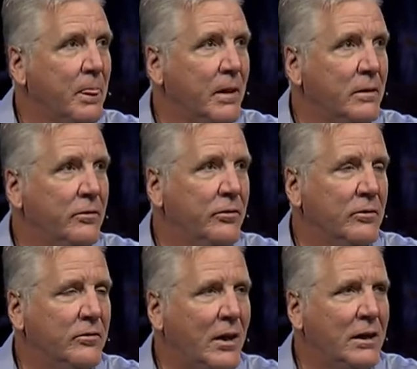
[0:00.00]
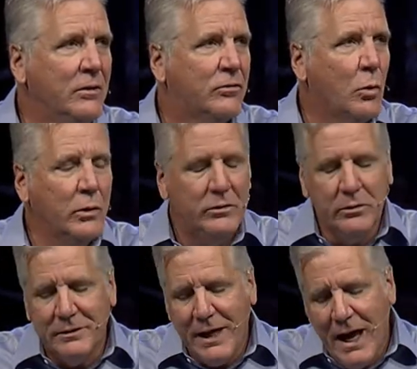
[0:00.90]
Listen, Satan is going to
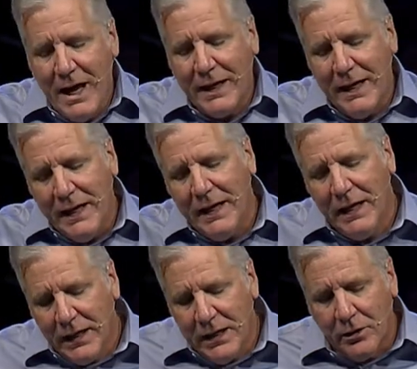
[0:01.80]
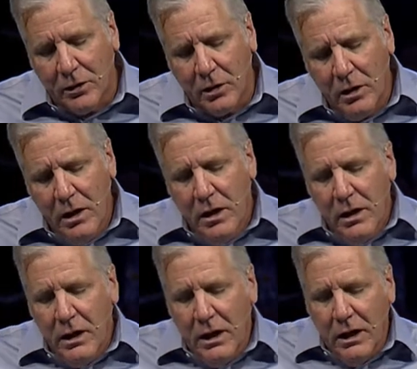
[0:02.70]
attack any leader
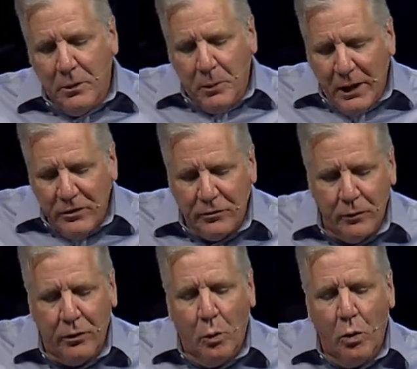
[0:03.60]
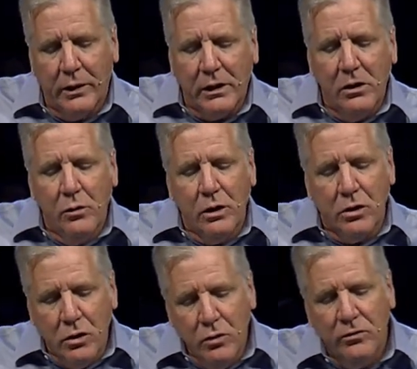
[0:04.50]
in a place of authority who can
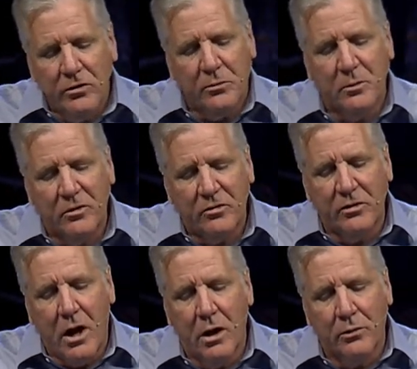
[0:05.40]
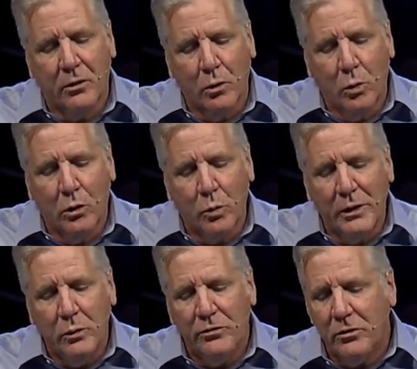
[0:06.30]
use his position to honor the Lord.
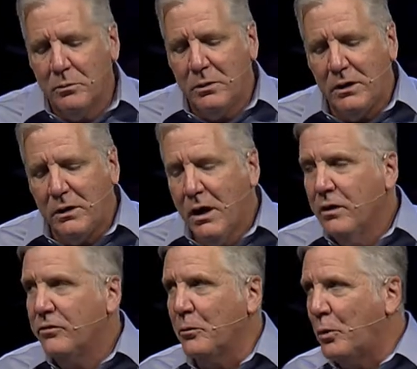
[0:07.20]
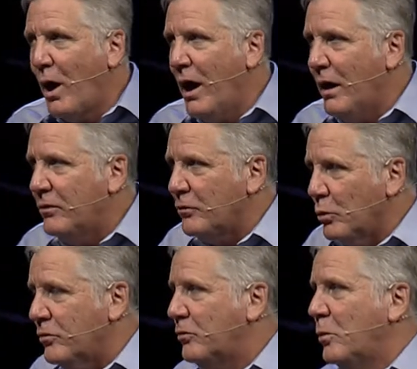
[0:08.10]
We shouldn't be surprised,
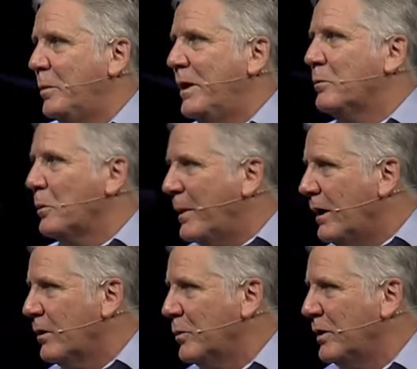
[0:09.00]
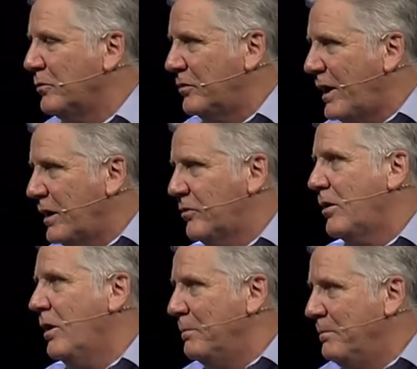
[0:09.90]
nor should we be unprepared when those attacks come.